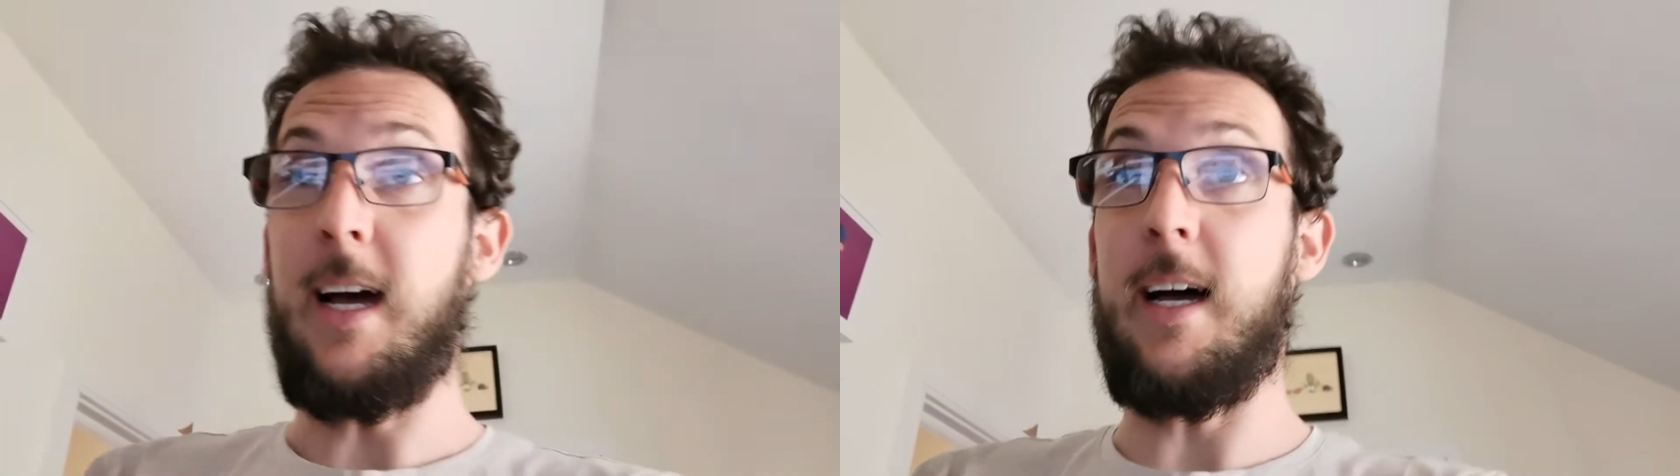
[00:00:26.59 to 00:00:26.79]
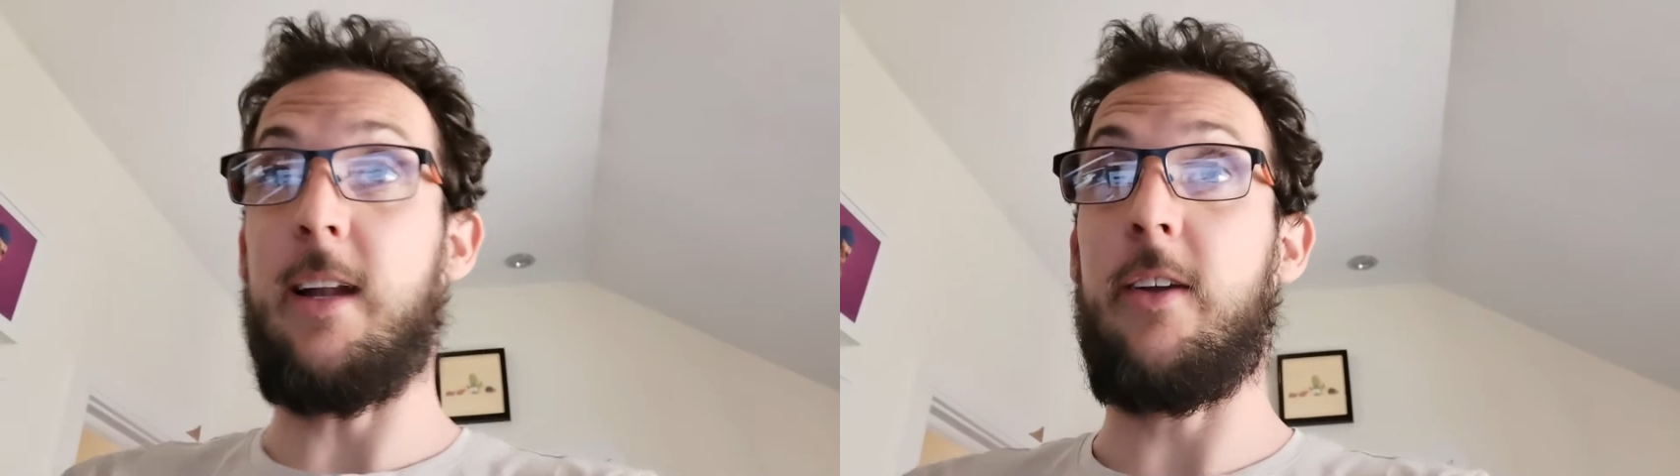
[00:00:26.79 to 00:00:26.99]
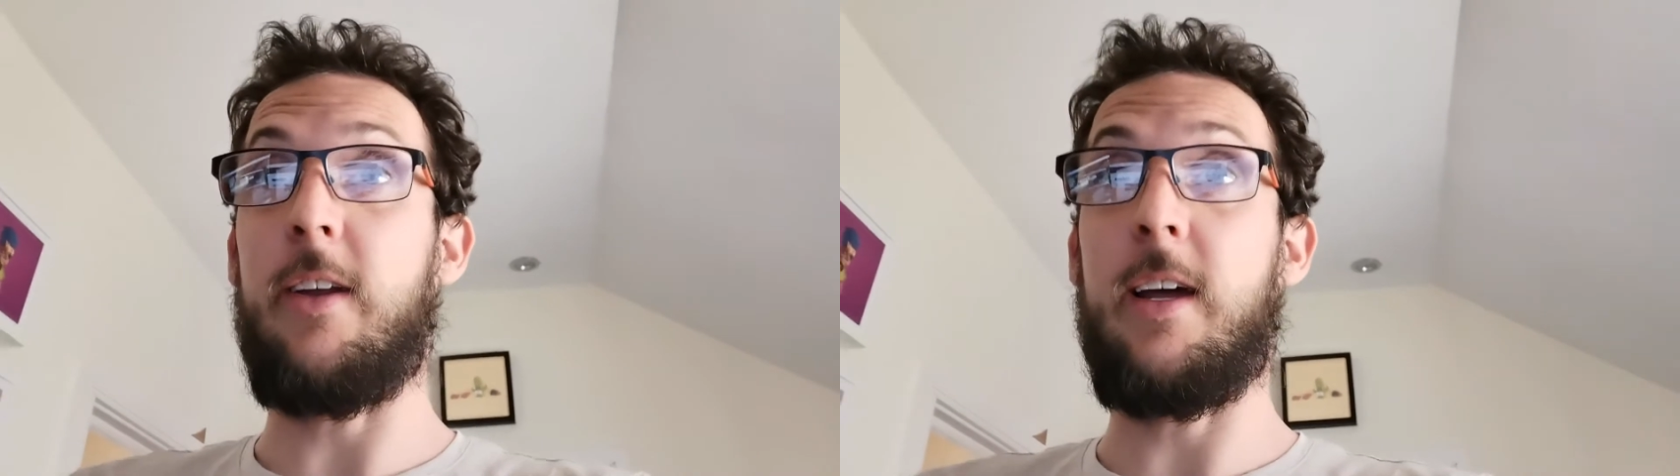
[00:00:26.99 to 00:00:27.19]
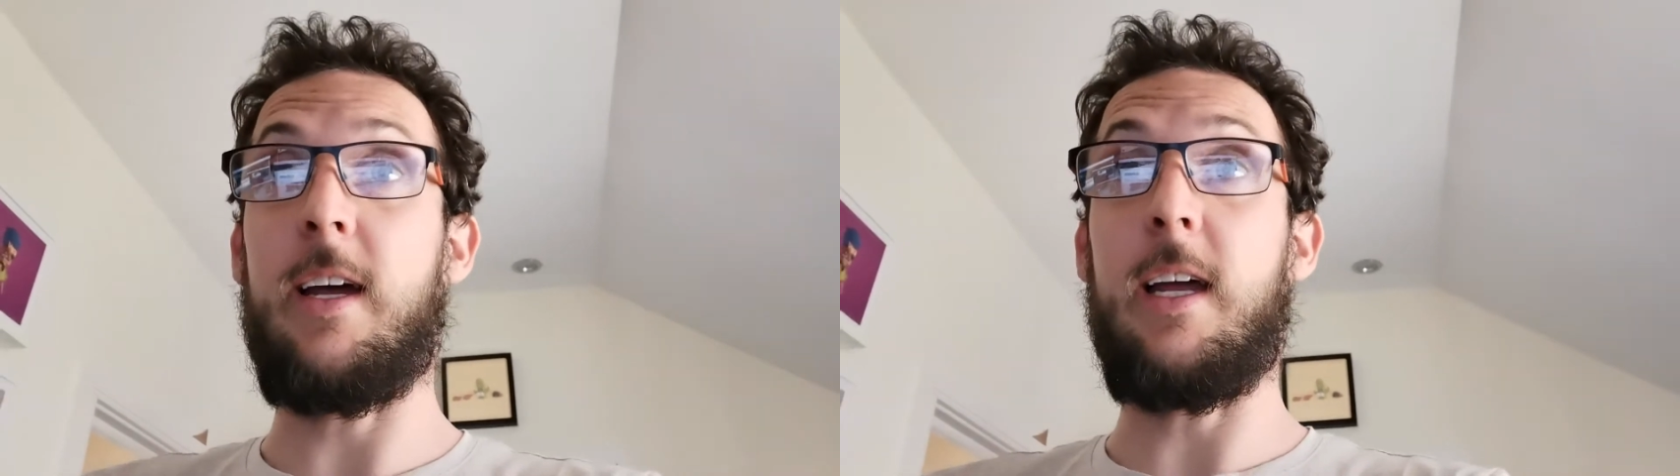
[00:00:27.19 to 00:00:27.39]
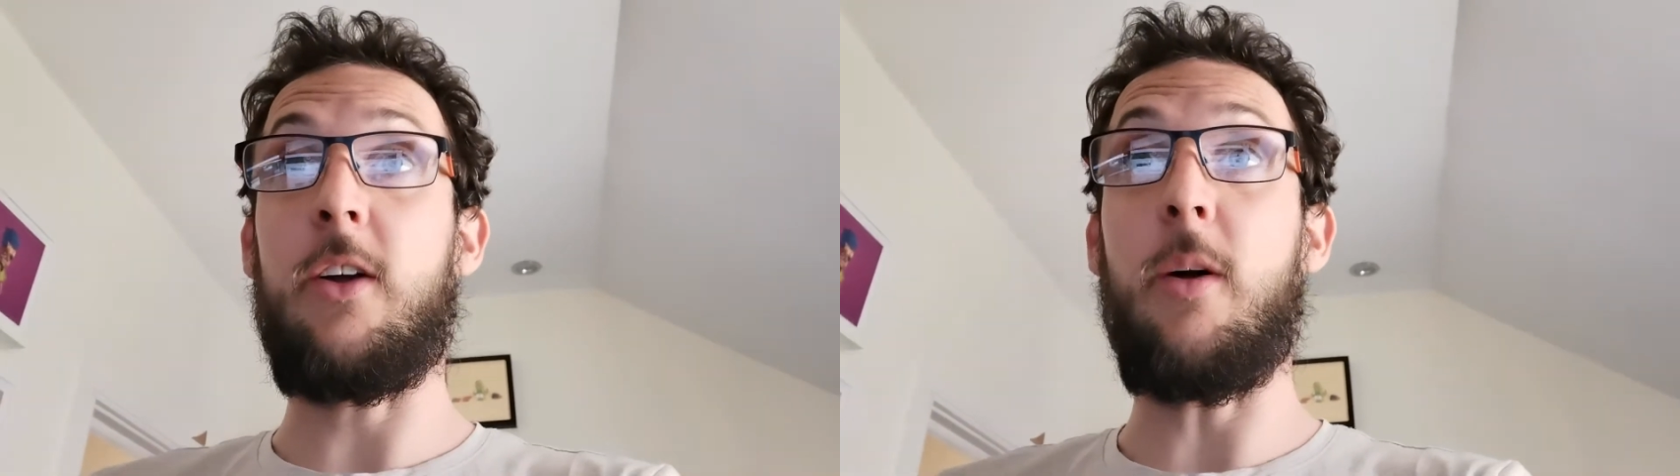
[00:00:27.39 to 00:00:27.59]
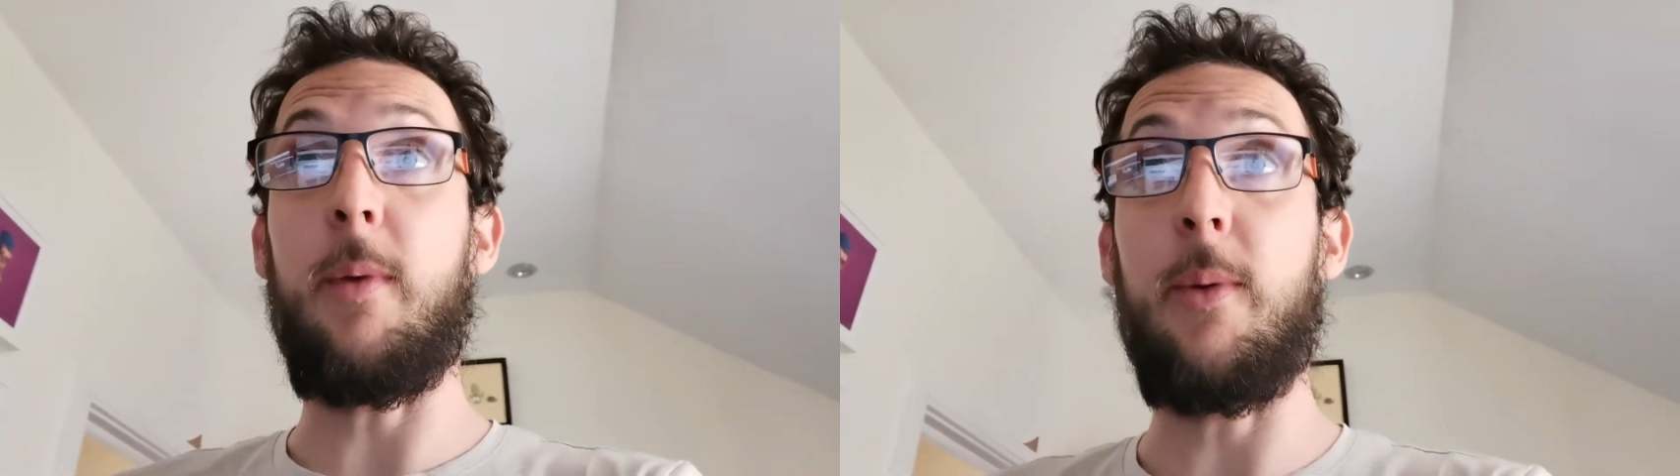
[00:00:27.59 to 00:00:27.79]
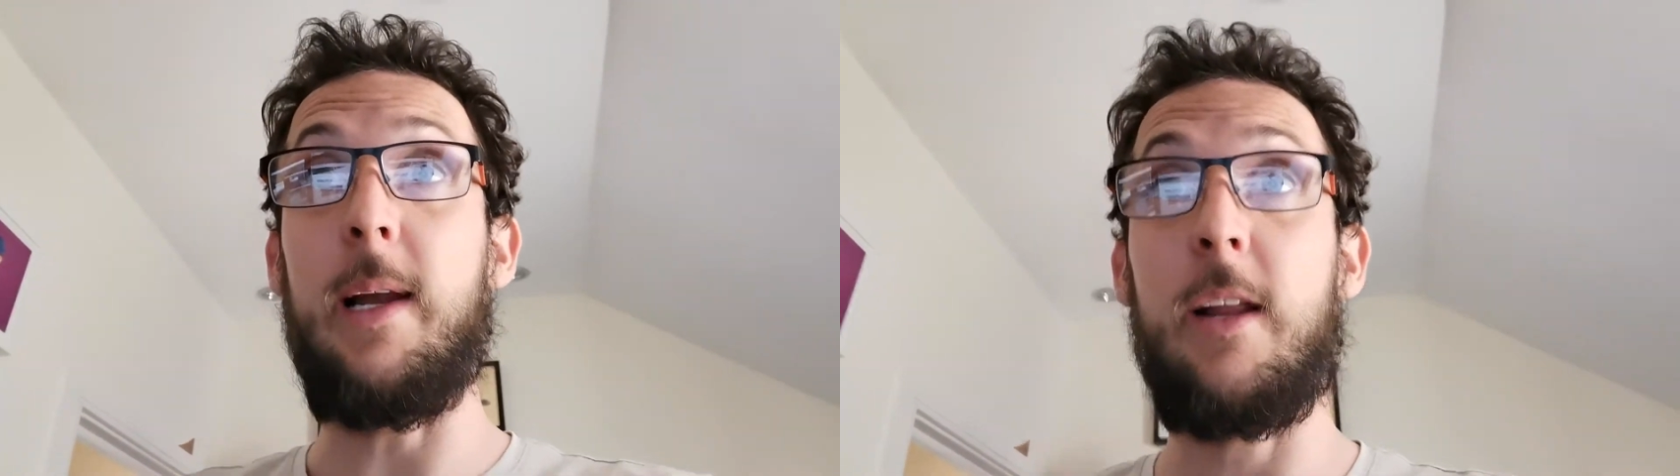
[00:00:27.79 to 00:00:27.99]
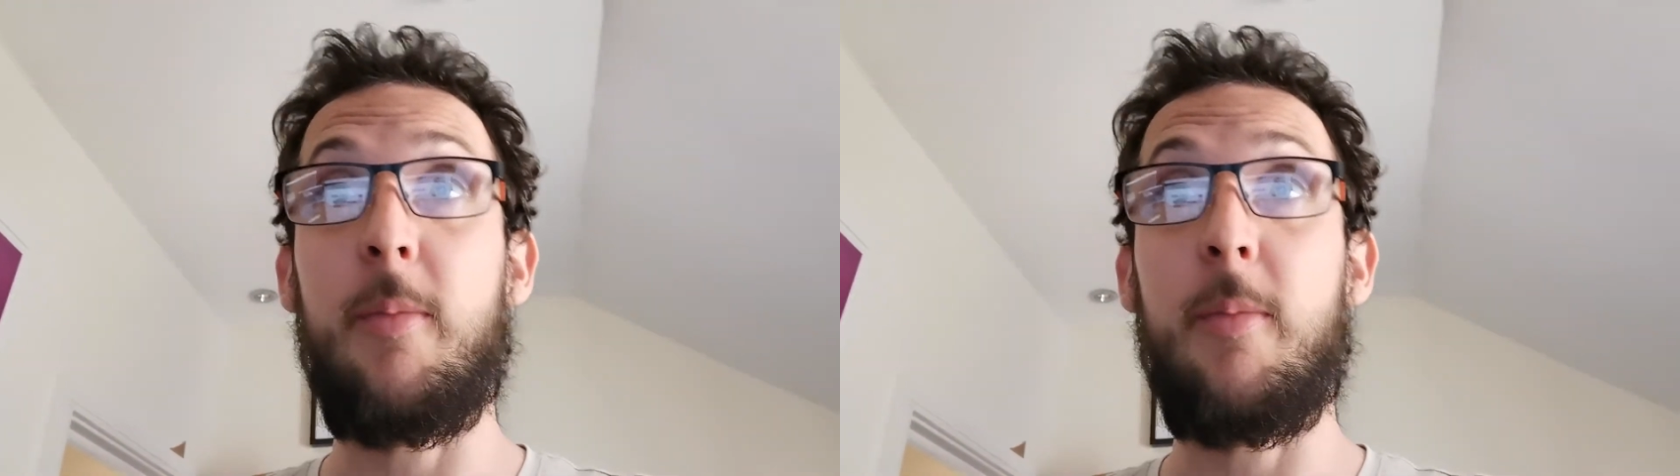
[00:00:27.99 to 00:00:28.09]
And it got me really